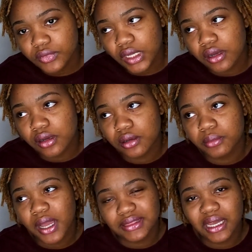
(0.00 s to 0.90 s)

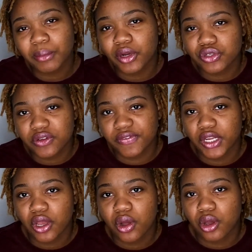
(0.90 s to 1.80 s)
I think I'm going to do a
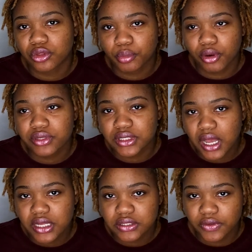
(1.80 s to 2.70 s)
video on the pros and
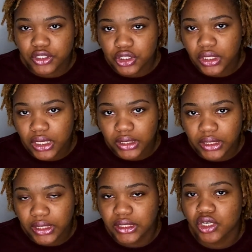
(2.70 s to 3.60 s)
cons of
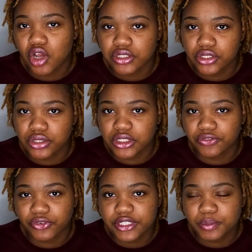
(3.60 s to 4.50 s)
interlocking, and then also the
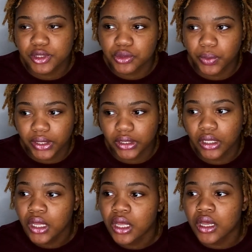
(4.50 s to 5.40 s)
difference between,
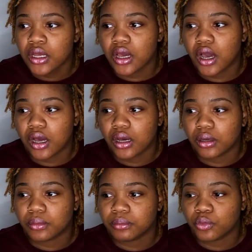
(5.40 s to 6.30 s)

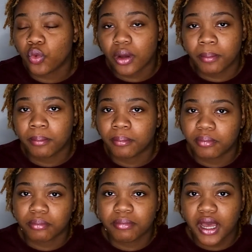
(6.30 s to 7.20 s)
well,
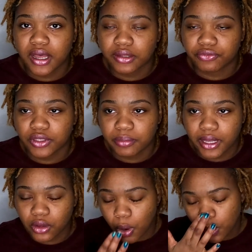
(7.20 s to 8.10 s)
my
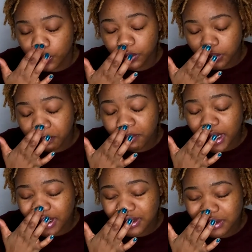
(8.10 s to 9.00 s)
feedback on
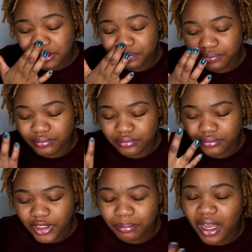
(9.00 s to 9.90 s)

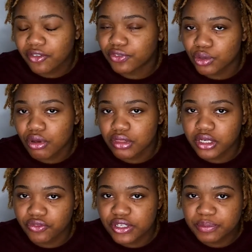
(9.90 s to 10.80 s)
my view on the
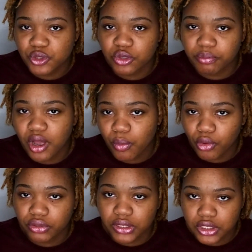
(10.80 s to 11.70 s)
difference between palm
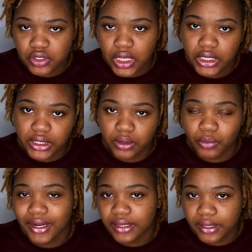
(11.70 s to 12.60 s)
rolling and interlocking and
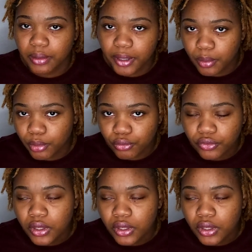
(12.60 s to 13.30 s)
what I like about both.